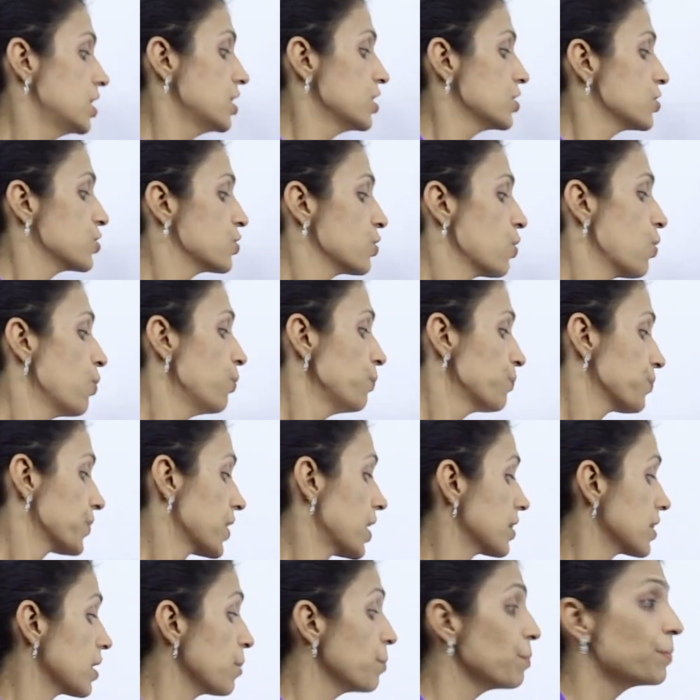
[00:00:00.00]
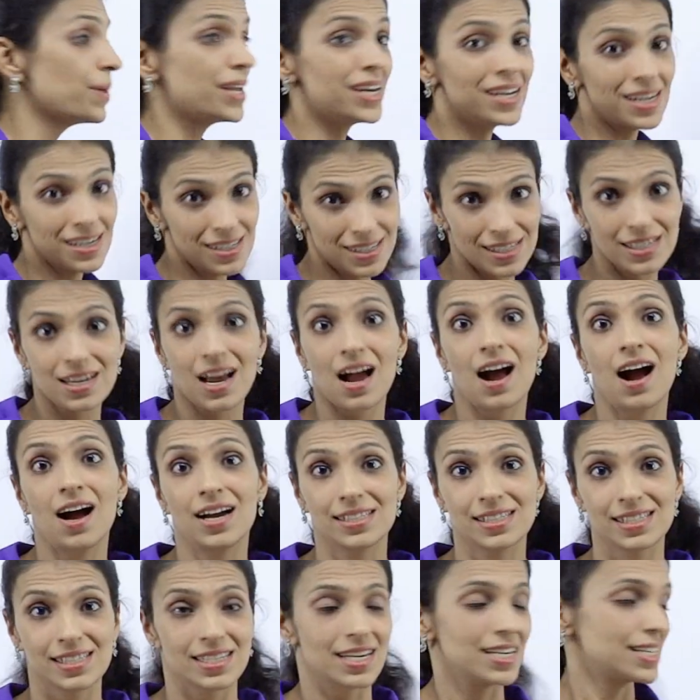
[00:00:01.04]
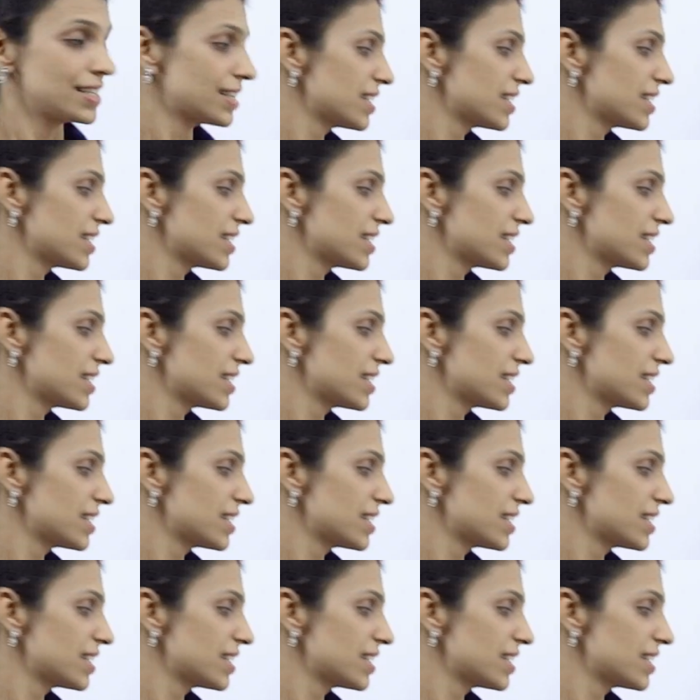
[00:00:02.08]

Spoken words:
So the minute I say,